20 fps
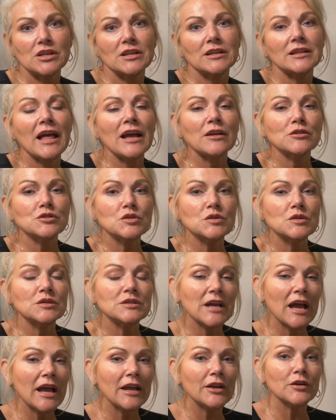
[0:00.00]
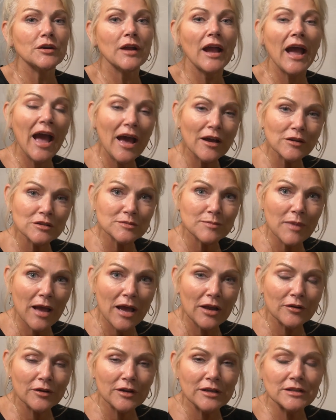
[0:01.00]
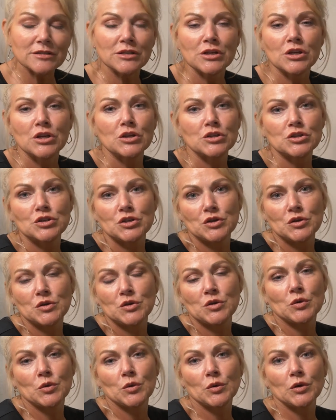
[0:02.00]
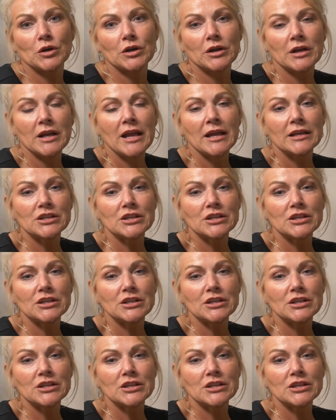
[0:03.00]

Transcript: It allows you to tie your house batteries to your